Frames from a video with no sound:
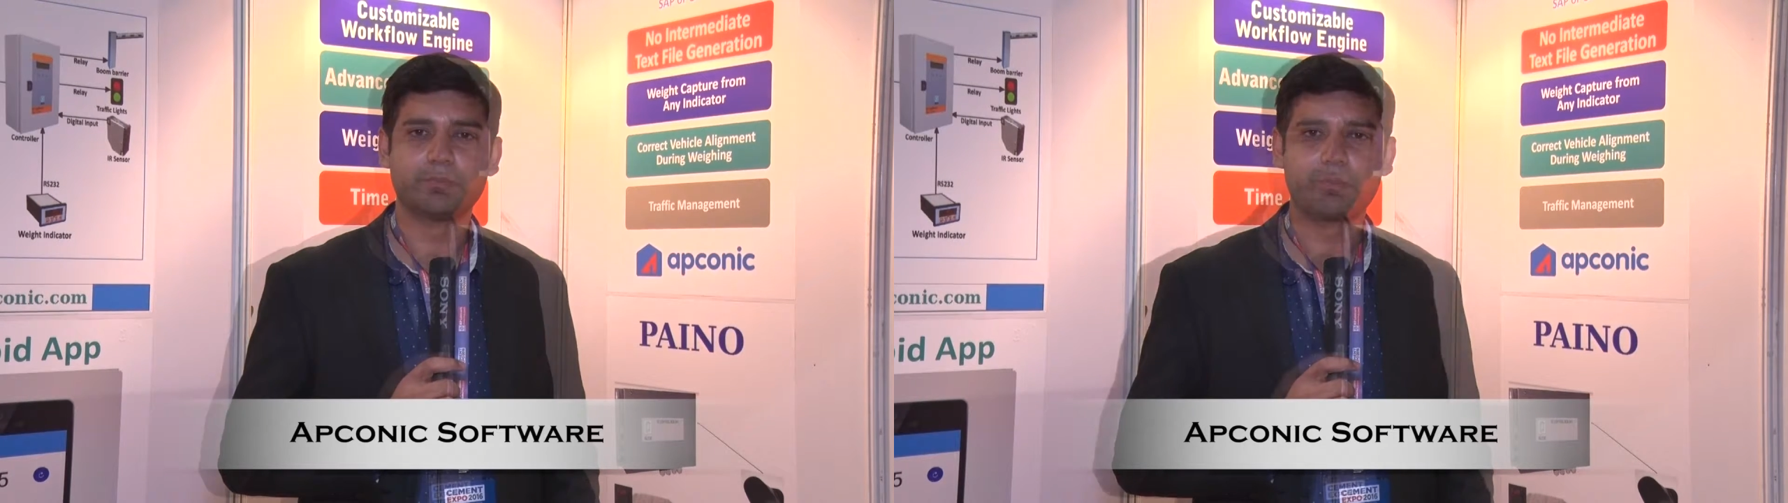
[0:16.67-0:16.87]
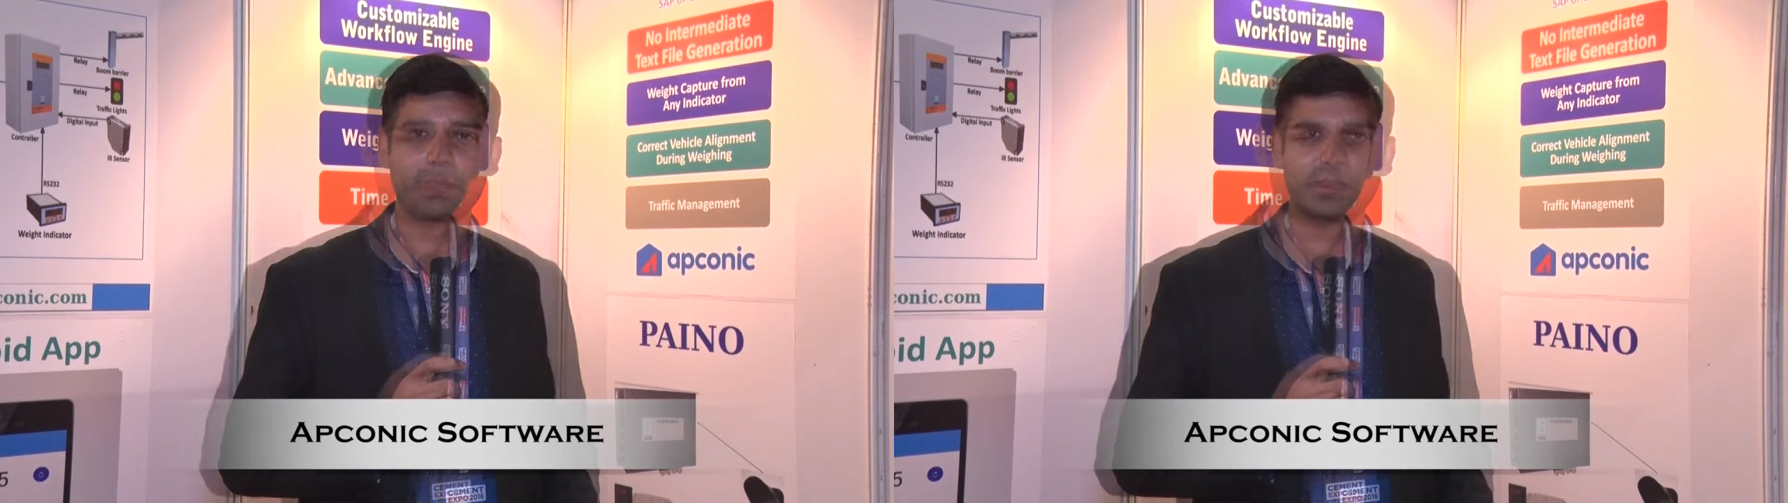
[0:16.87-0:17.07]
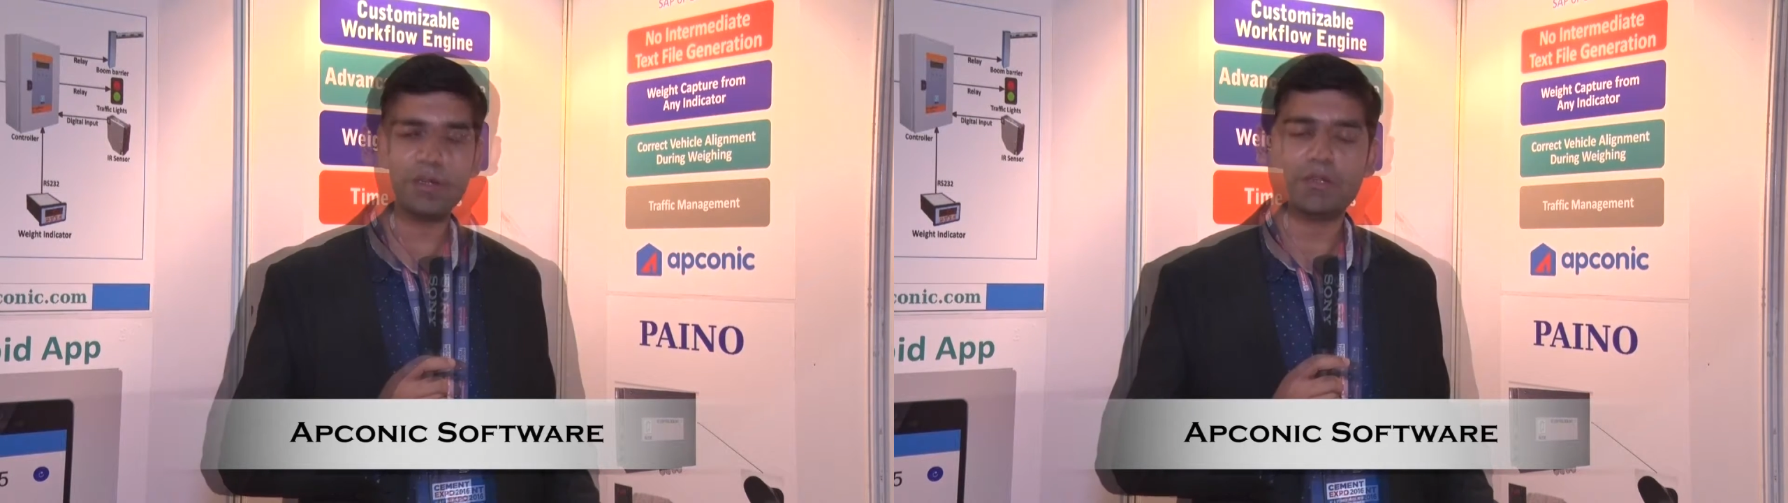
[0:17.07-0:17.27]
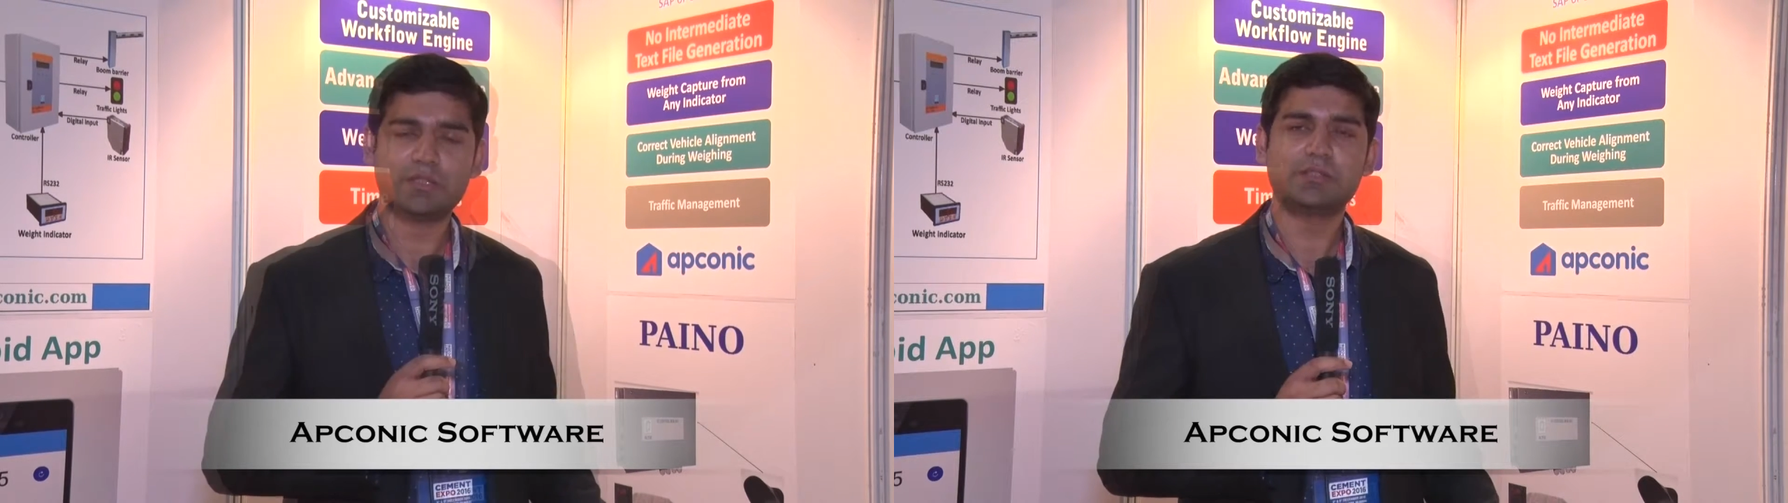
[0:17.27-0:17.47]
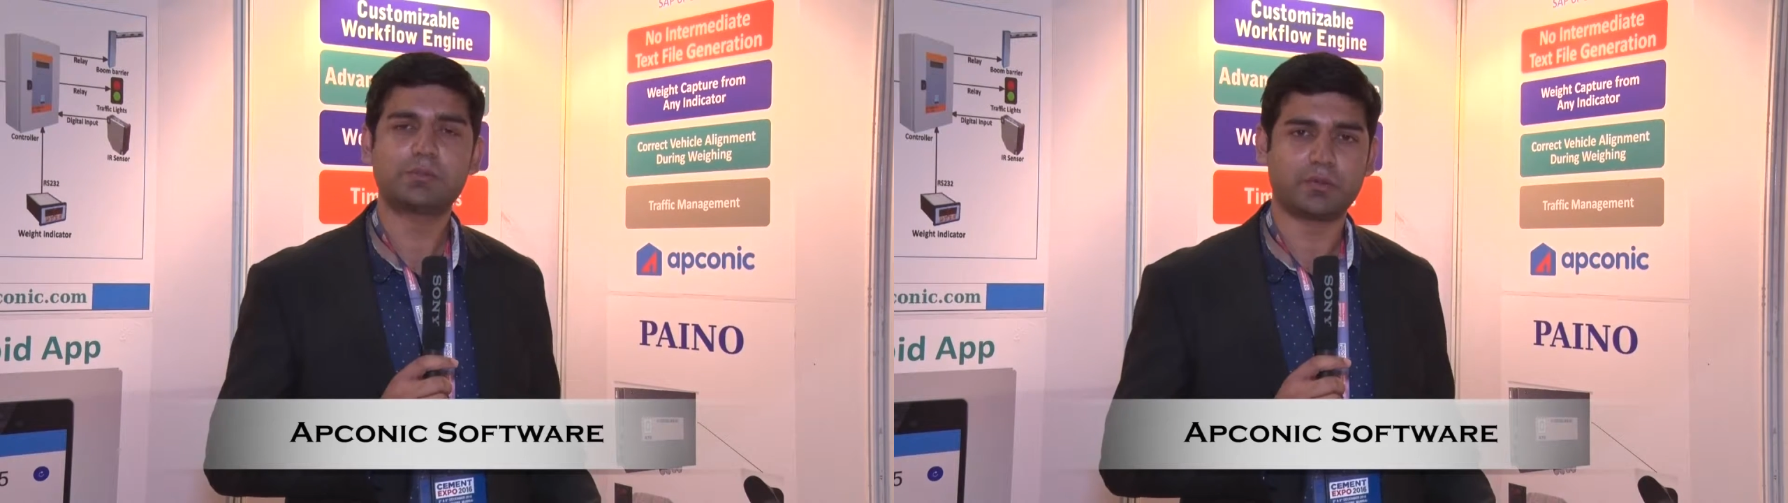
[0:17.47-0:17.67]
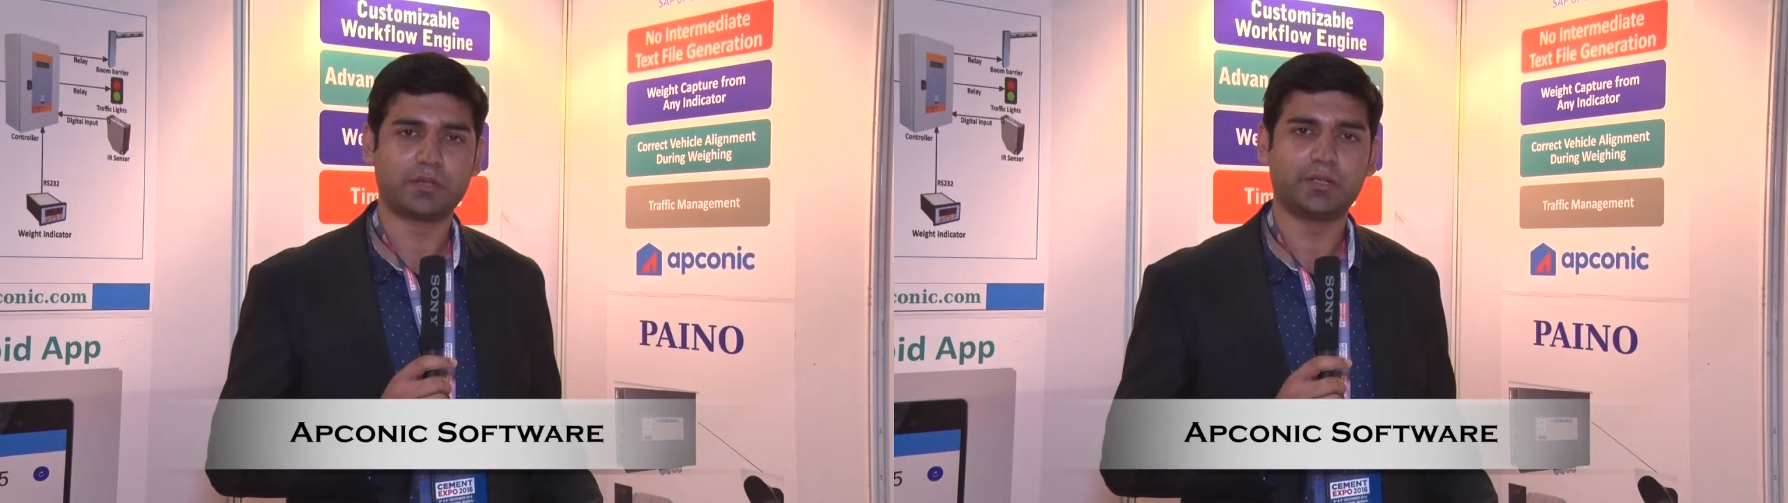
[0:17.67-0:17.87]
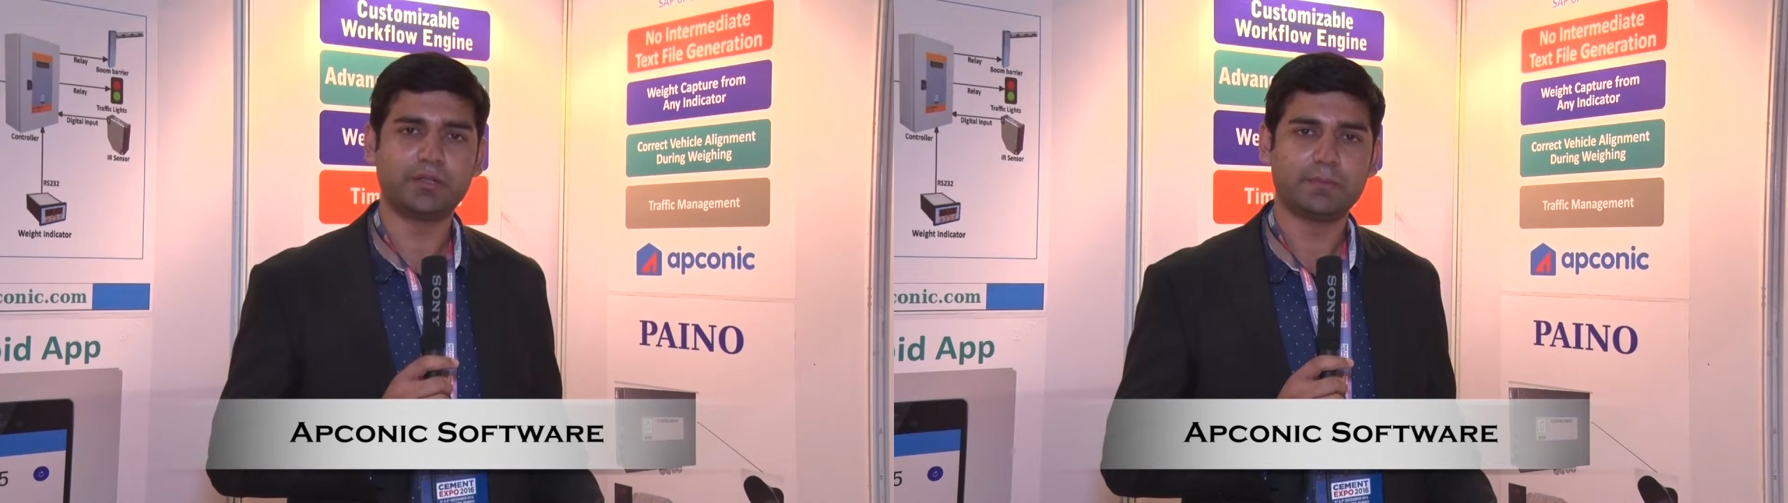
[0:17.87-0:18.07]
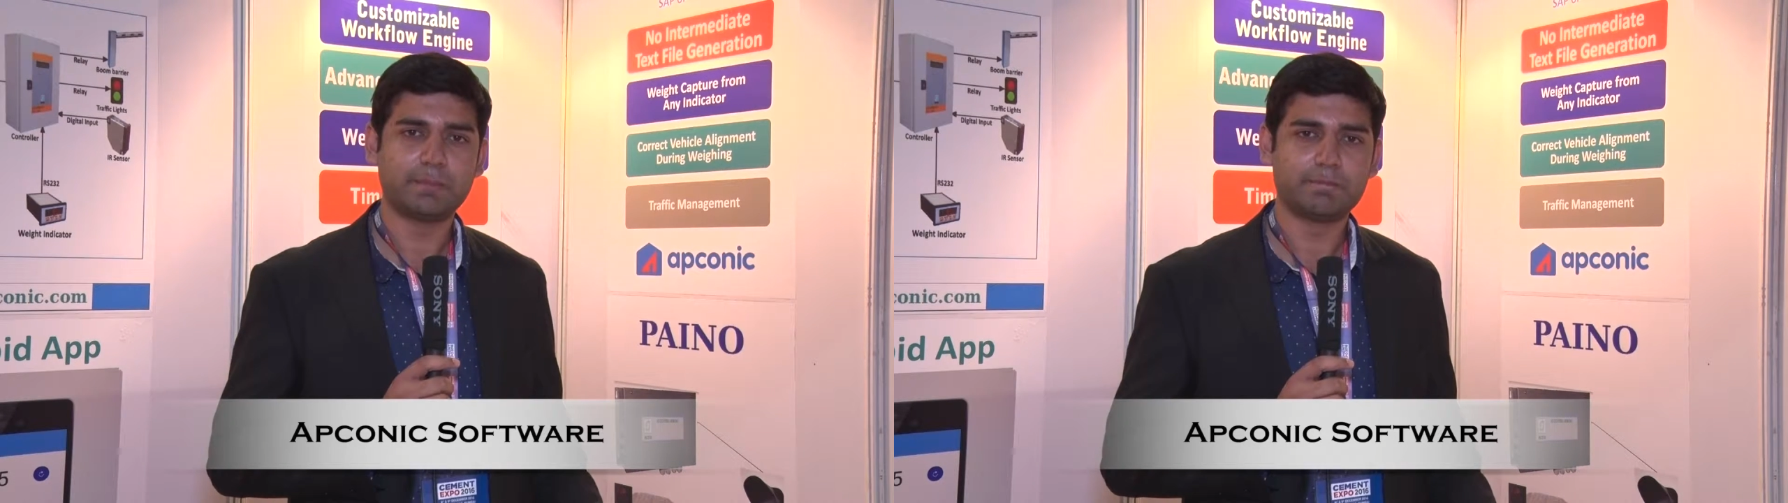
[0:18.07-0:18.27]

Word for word: In, in this product,